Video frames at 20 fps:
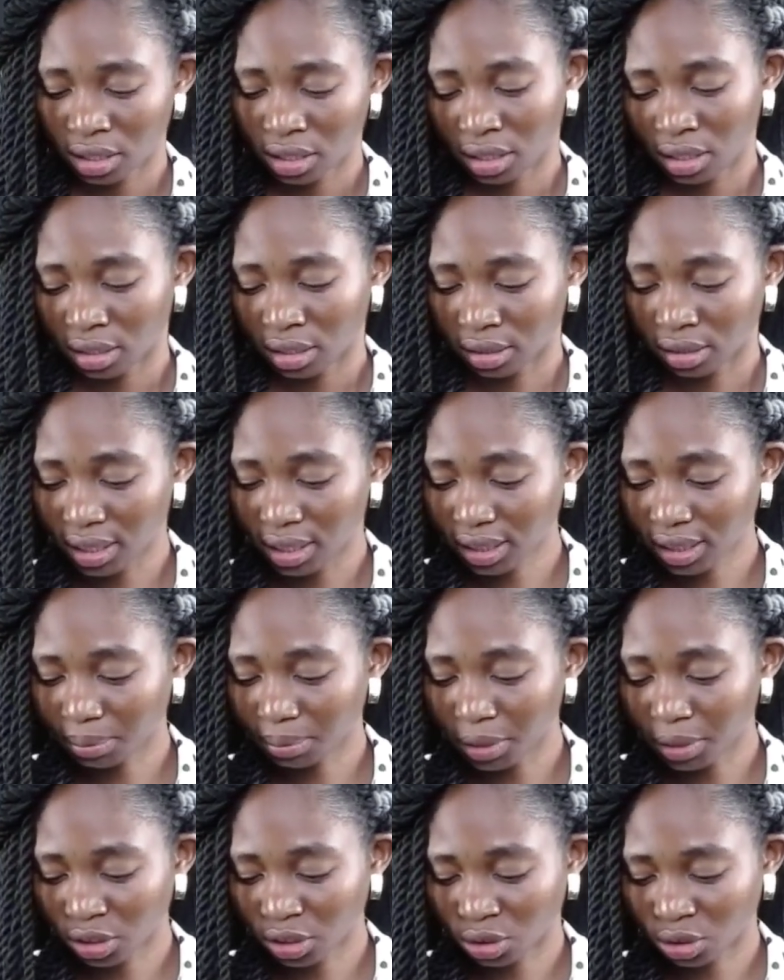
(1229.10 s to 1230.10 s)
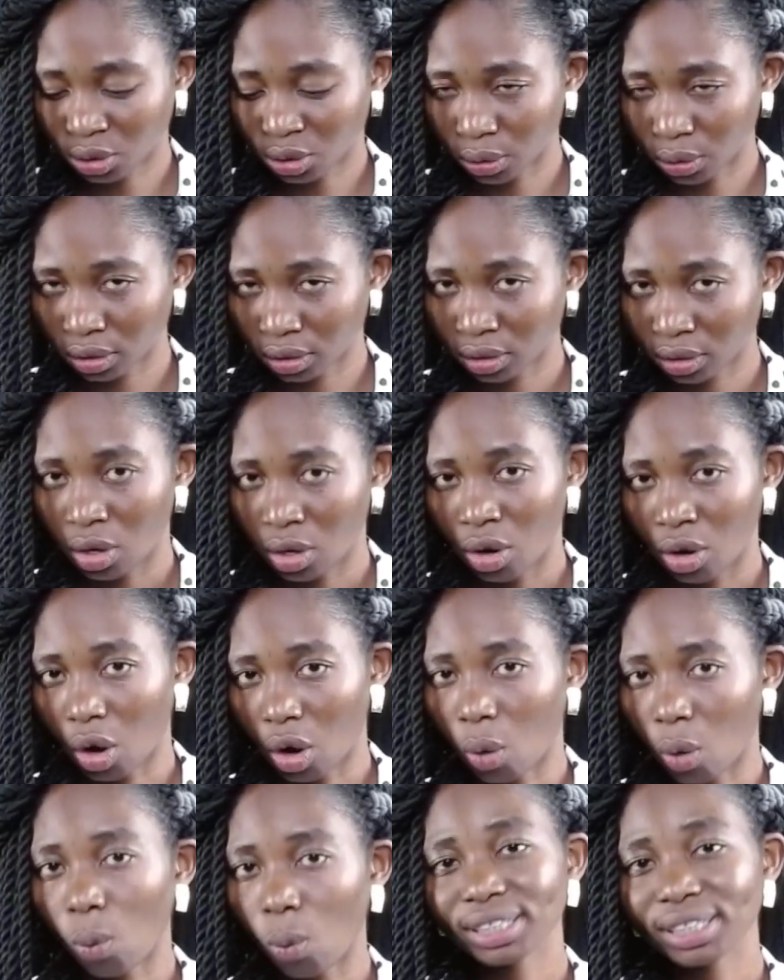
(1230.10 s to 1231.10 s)
these mixtures, or
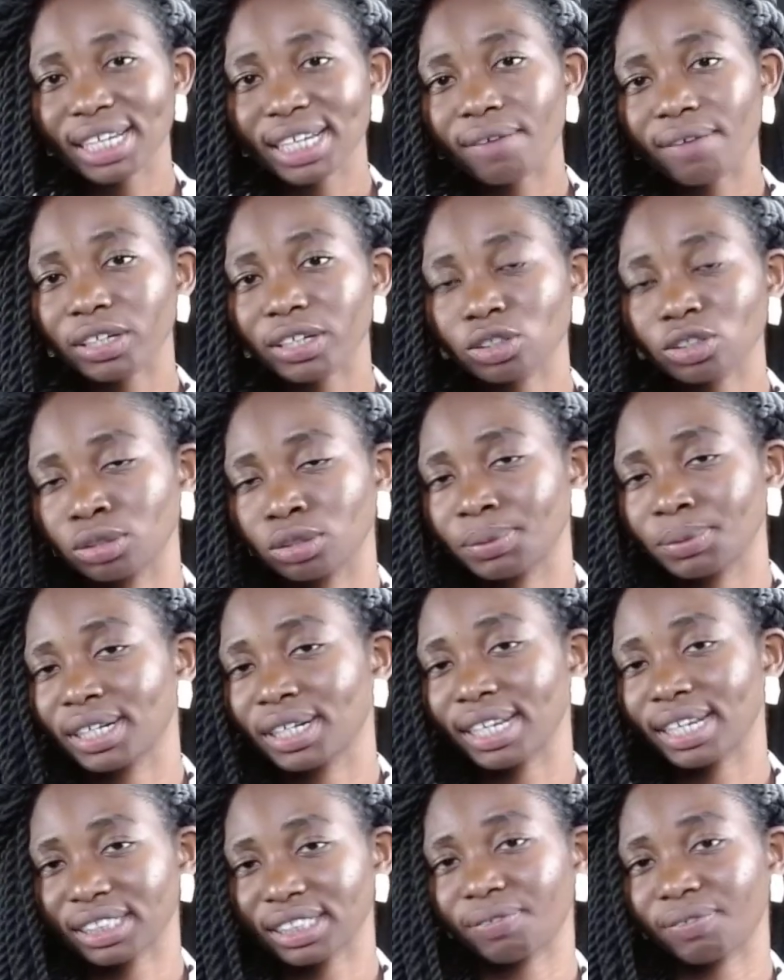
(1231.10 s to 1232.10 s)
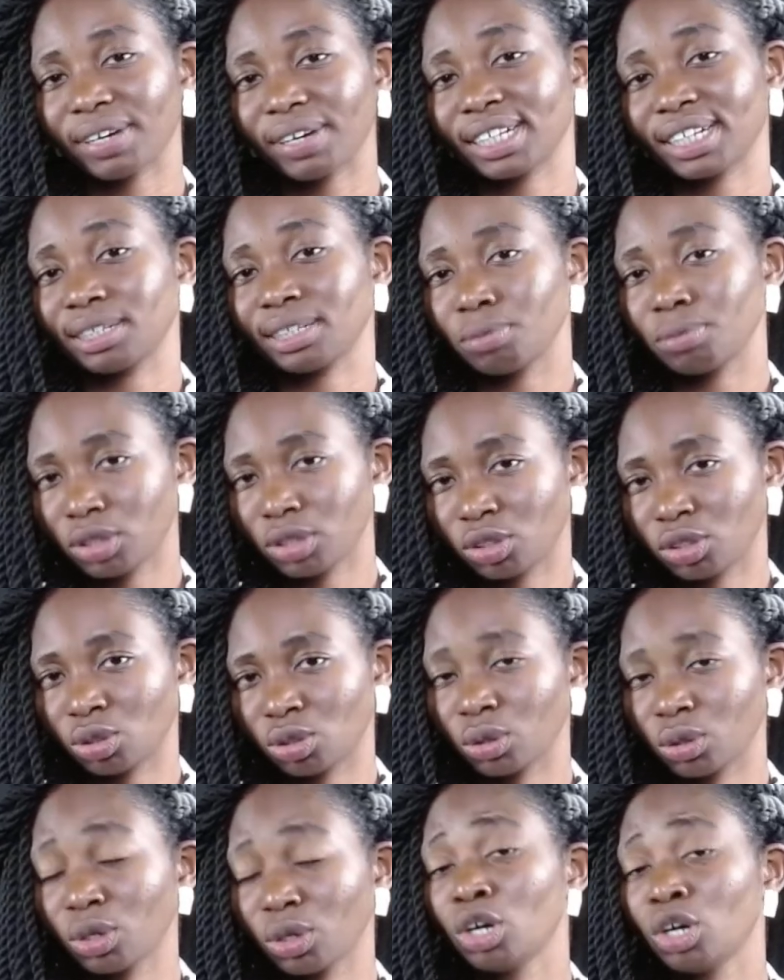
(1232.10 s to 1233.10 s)
whatever should be classified as a mixture,
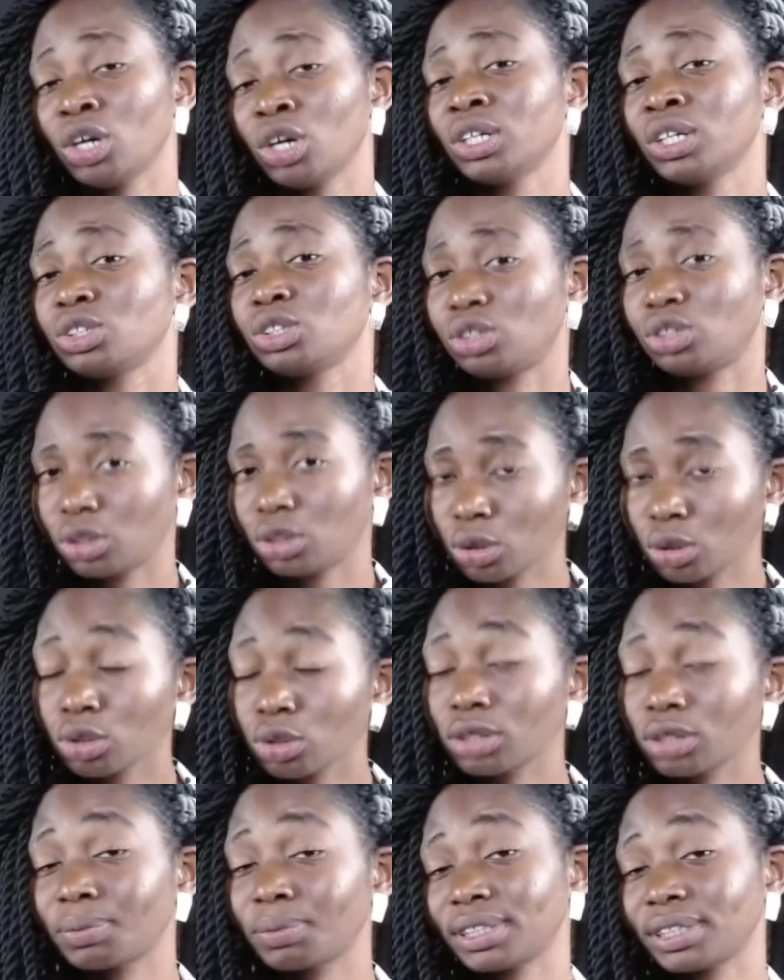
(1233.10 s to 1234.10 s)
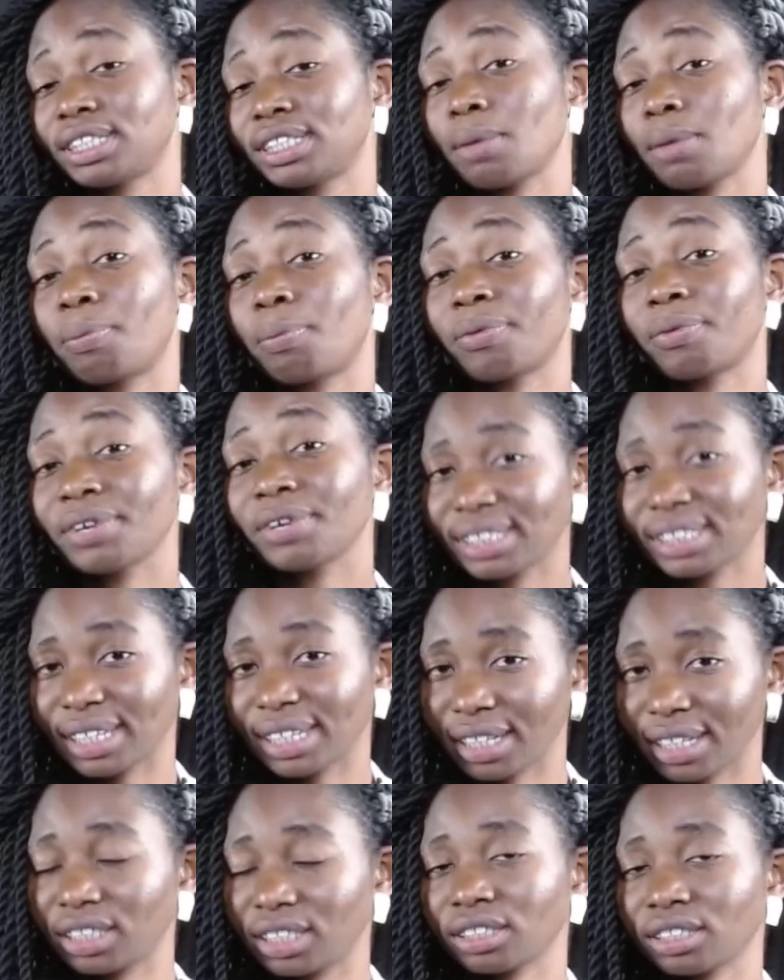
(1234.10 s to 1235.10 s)
should be separated
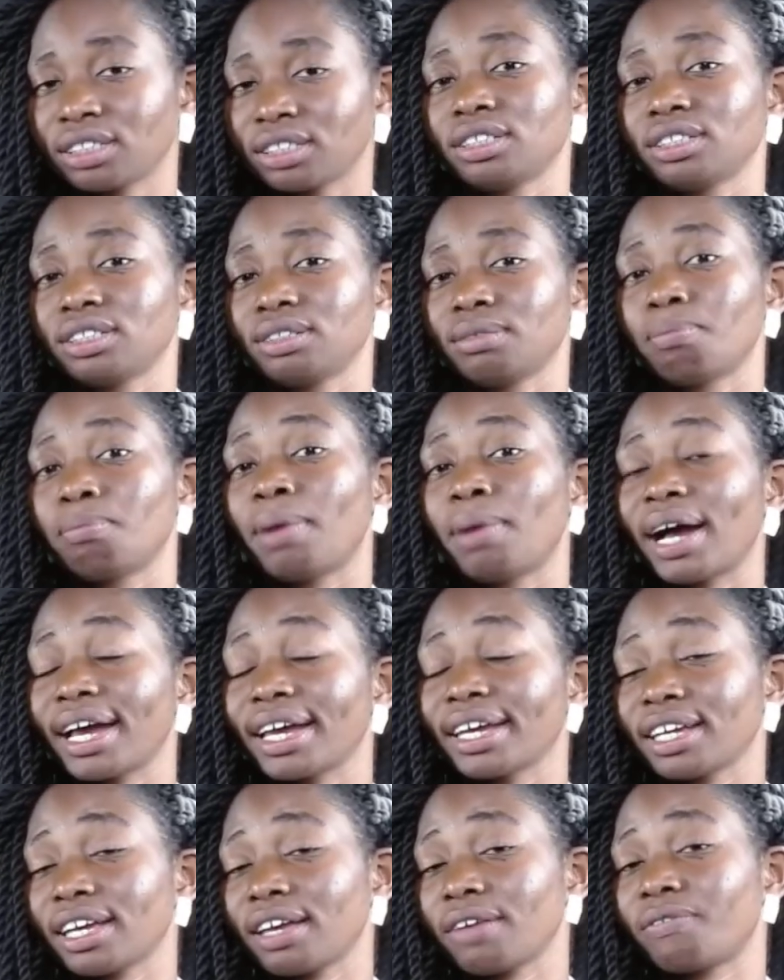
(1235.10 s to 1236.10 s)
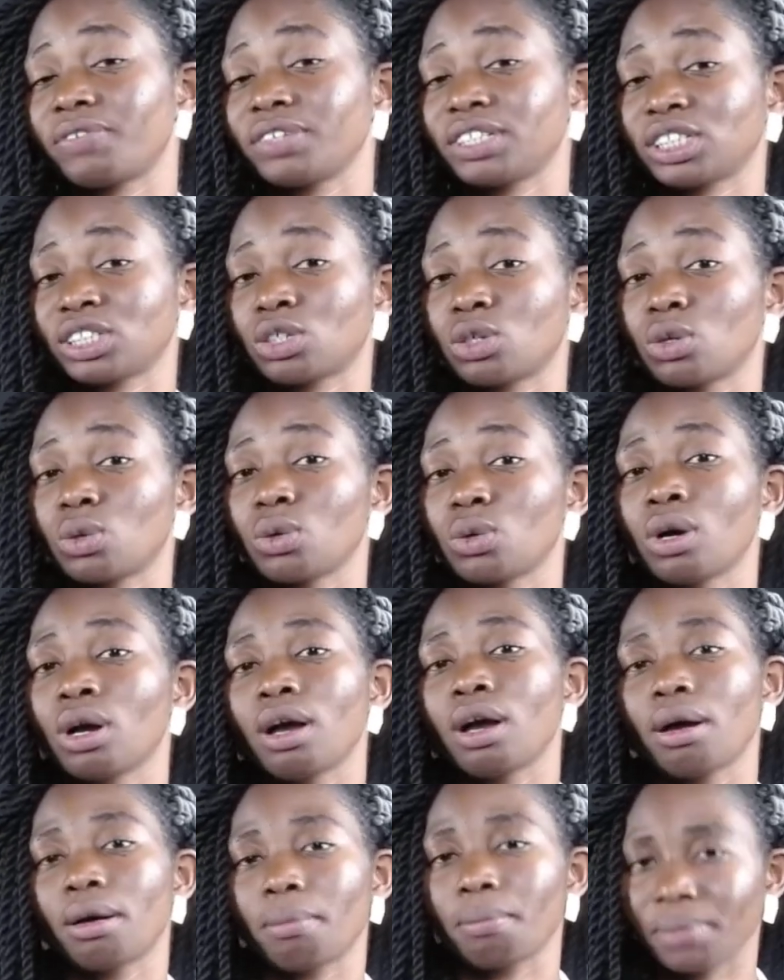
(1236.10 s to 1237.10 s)
by a physical
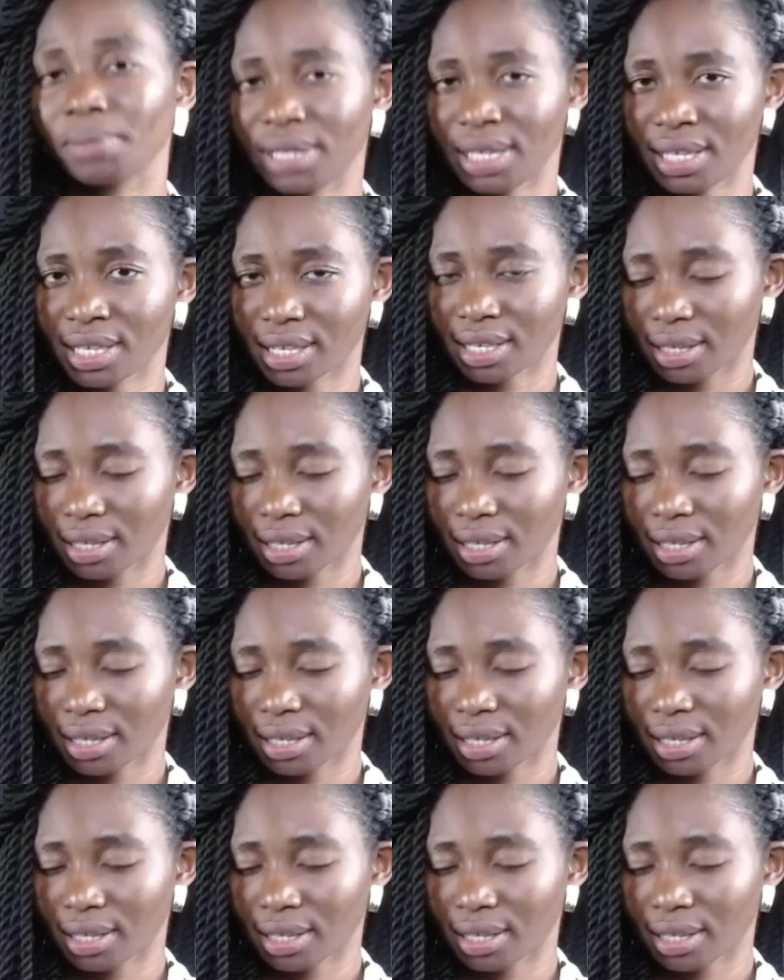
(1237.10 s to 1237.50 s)
means.